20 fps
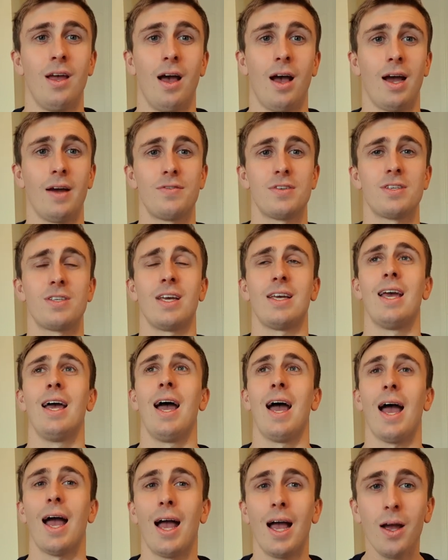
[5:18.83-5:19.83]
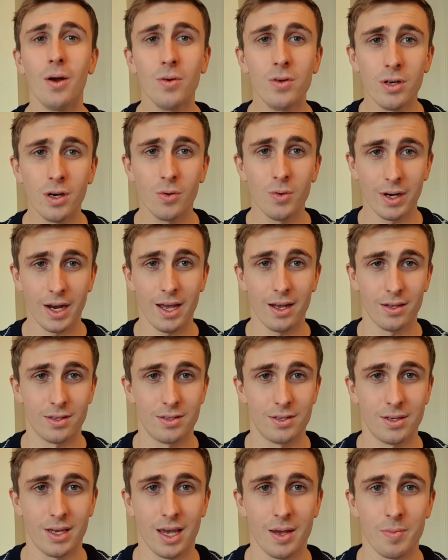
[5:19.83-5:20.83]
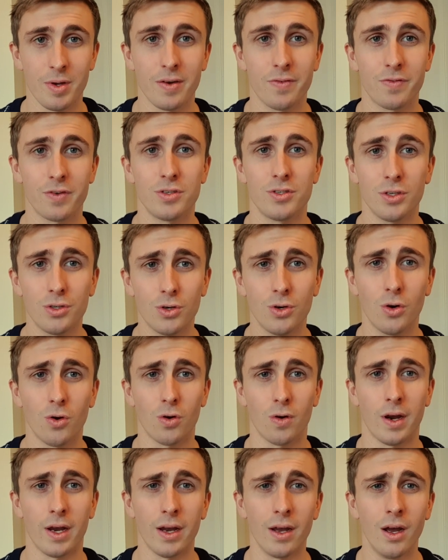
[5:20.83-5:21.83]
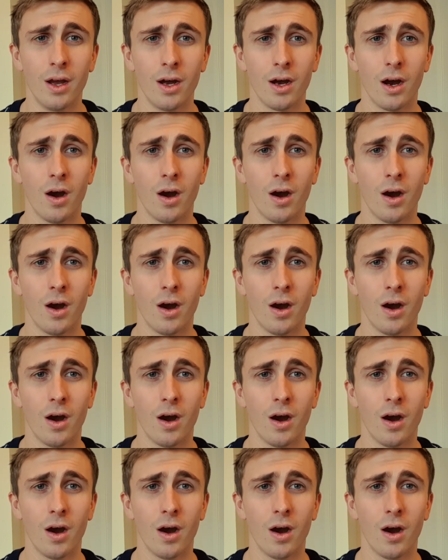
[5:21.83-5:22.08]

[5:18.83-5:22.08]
I have to say, how no one else came in for Doucouré